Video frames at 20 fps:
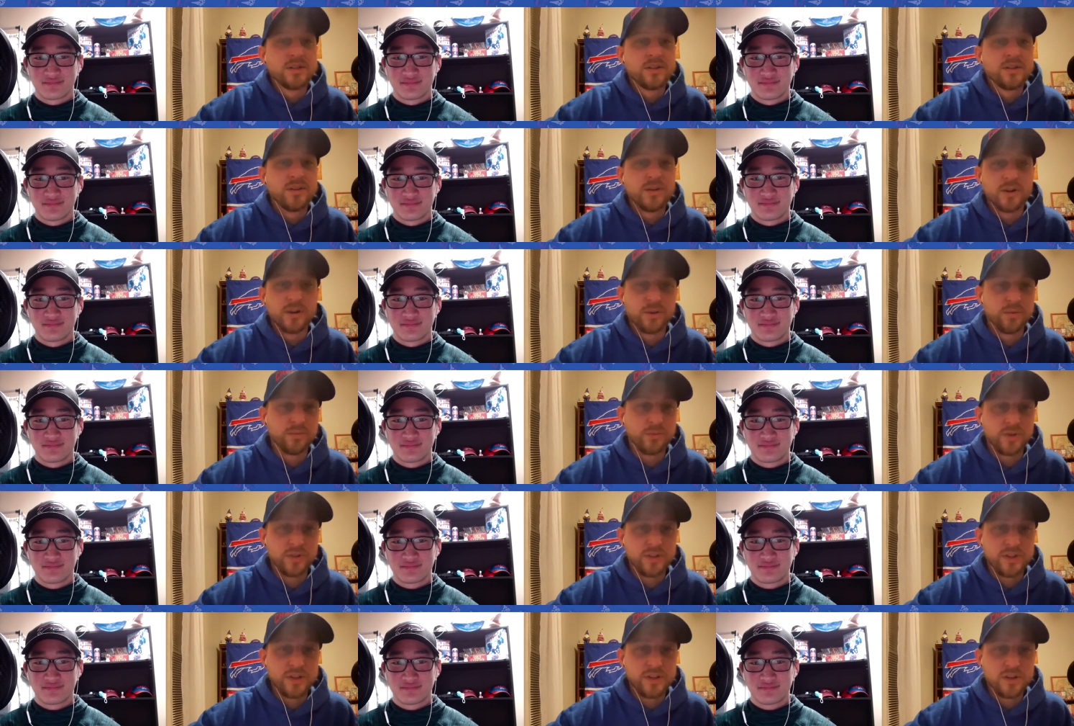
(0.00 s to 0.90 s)
Speaker 1: We don't
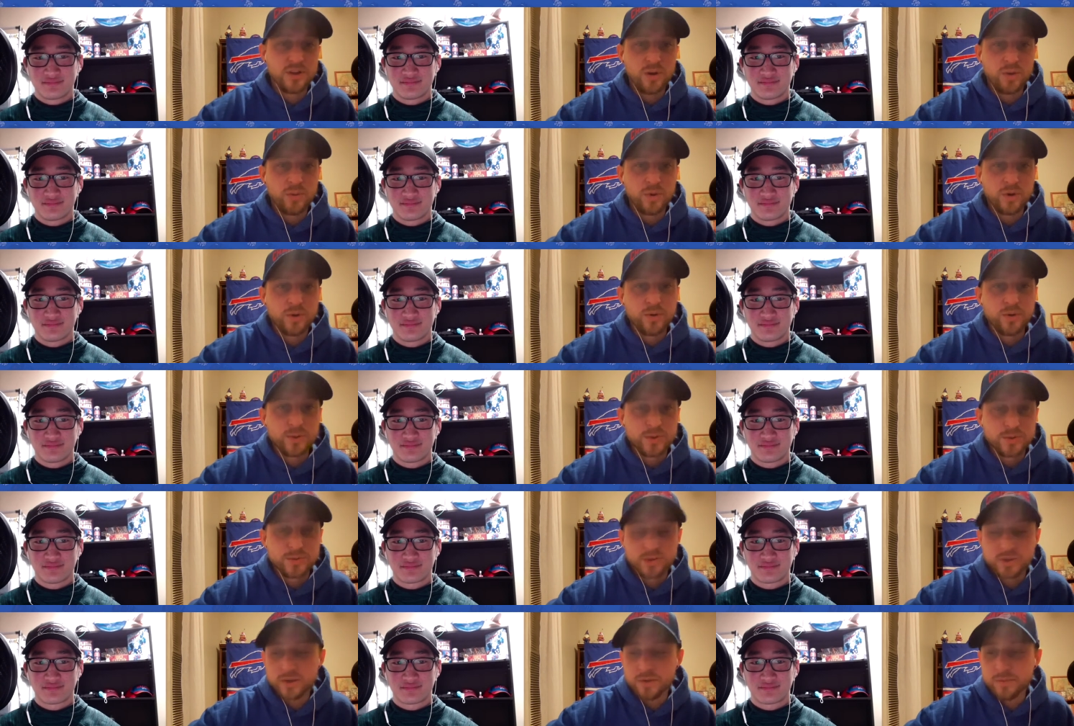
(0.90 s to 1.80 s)
really know what
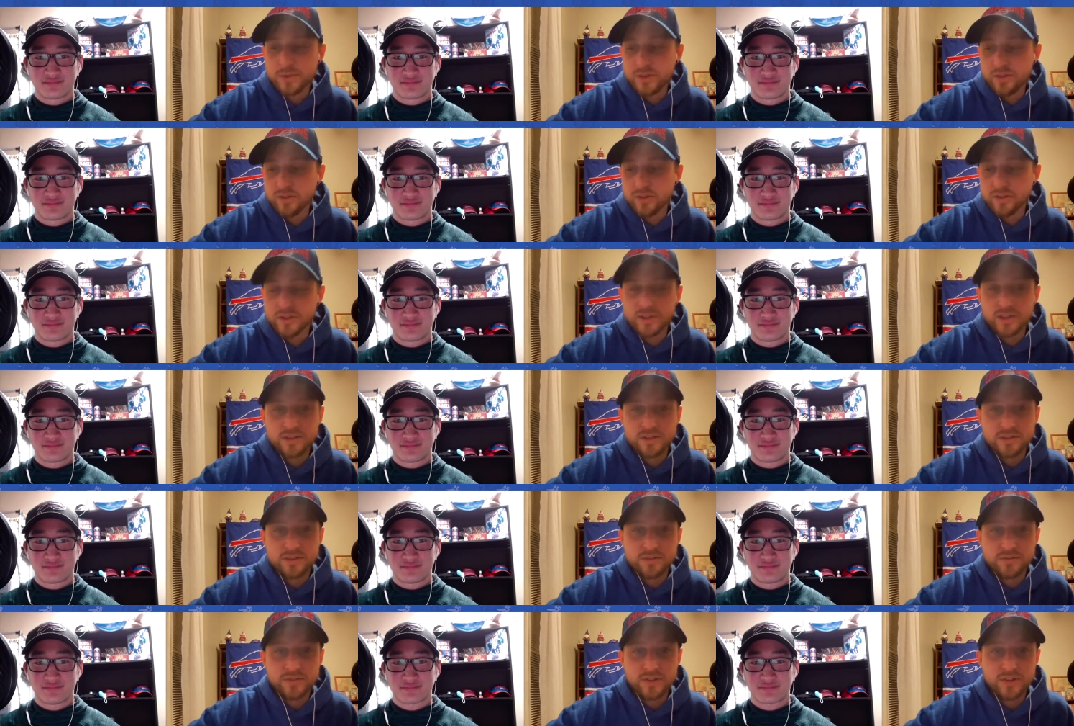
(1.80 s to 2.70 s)
holes we're going to be looking
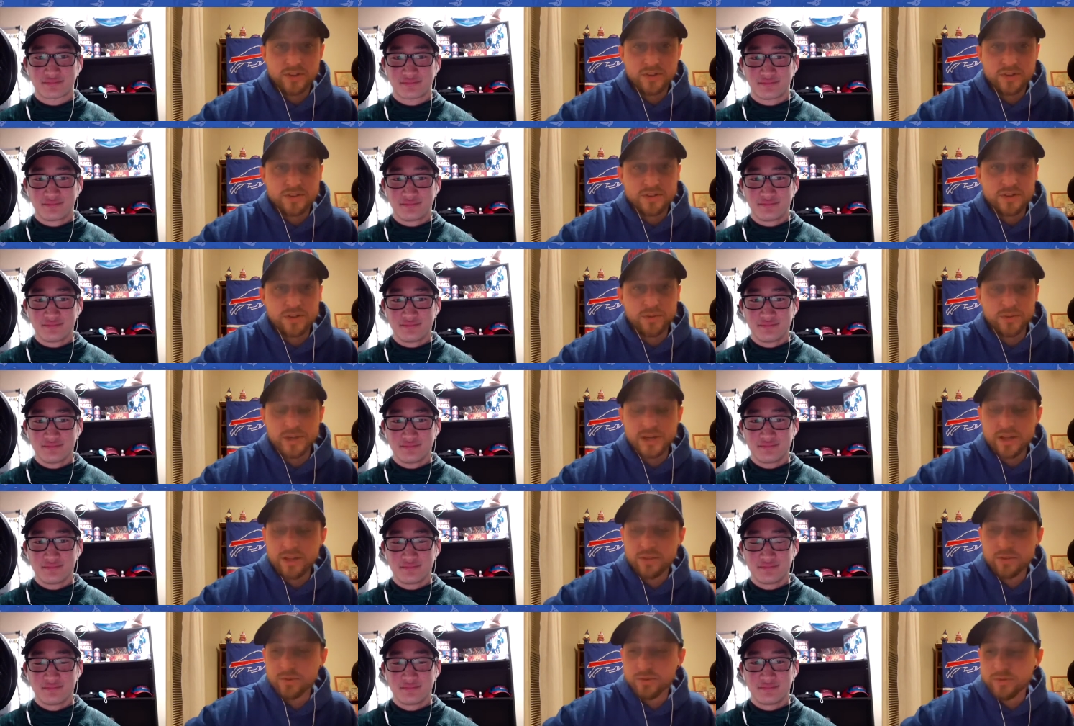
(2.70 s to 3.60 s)
to fill until we
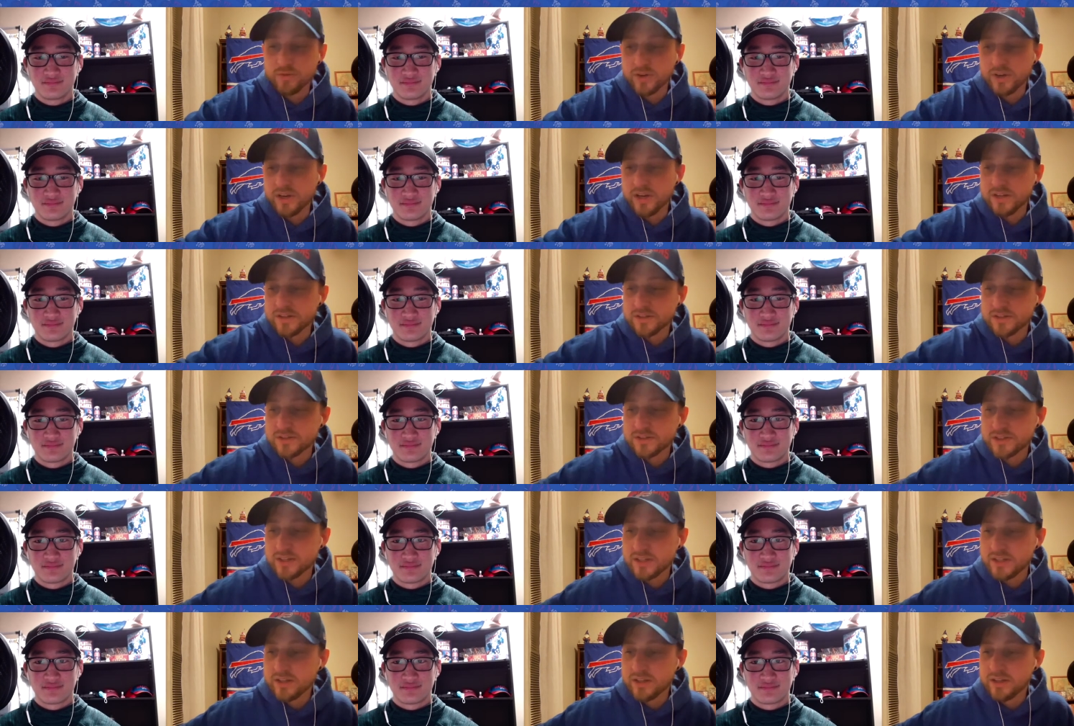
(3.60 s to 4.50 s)
get through free
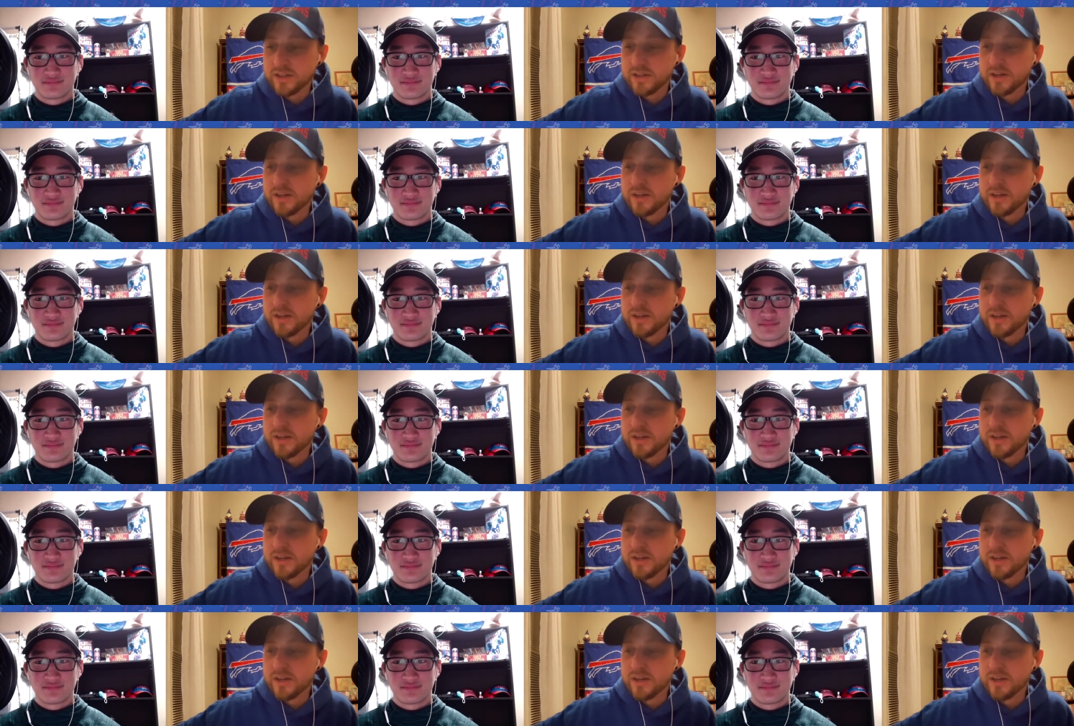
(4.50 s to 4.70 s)
agency.